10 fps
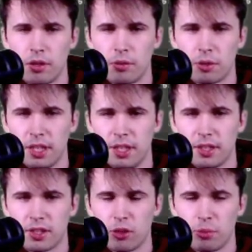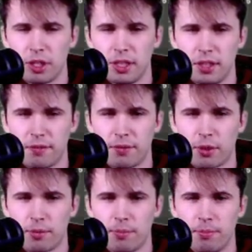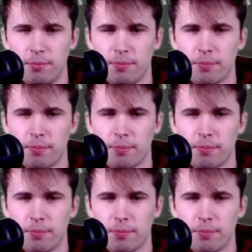But then he can still play d4.